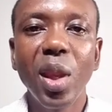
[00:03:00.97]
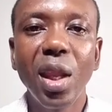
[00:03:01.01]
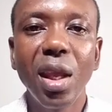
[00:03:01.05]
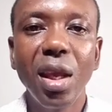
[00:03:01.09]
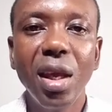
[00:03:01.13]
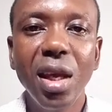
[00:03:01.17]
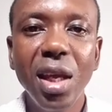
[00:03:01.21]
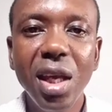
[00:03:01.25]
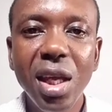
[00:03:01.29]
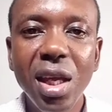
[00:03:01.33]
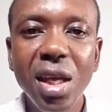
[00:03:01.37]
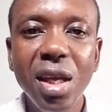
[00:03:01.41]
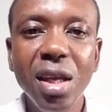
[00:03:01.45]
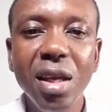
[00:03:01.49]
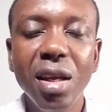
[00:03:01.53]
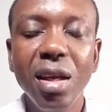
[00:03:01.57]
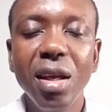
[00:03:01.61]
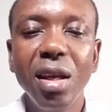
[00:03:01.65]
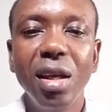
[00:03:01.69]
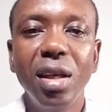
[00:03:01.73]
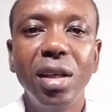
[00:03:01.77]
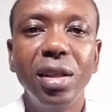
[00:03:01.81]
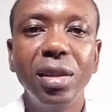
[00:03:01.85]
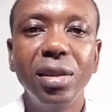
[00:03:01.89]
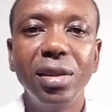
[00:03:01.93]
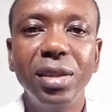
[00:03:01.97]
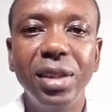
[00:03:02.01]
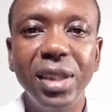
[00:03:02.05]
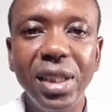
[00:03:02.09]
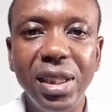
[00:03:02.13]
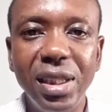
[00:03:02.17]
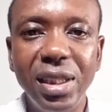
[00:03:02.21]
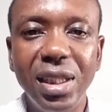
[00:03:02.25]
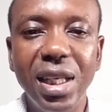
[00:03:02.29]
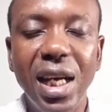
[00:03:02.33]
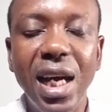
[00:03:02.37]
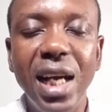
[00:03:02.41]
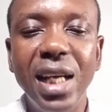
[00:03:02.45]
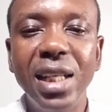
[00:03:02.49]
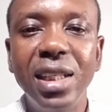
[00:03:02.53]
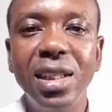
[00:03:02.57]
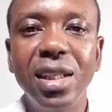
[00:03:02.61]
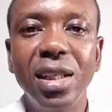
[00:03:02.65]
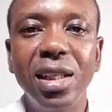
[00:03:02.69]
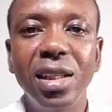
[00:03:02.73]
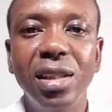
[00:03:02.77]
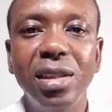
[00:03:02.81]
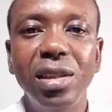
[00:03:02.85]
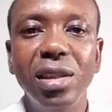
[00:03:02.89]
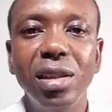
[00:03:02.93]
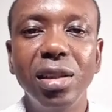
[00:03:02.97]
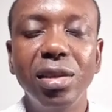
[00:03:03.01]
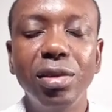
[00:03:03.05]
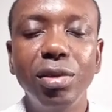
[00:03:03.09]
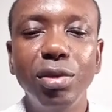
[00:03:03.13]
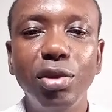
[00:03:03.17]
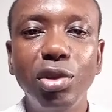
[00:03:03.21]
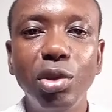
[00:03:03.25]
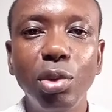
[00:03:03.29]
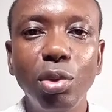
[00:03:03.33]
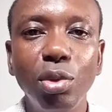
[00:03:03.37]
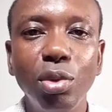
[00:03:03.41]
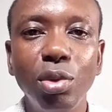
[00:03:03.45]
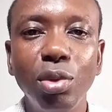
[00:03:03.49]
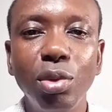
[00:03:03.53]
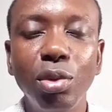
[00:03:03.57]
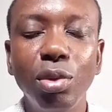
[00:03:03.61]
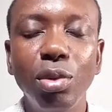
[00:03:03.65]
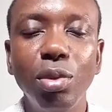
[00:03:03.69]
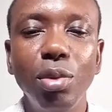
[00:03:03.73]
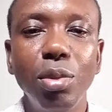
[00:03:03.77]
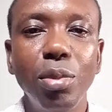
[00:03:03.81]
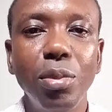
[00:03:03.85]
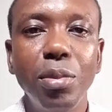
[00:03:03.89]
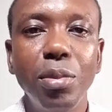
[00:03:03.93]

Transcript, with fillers: He decided to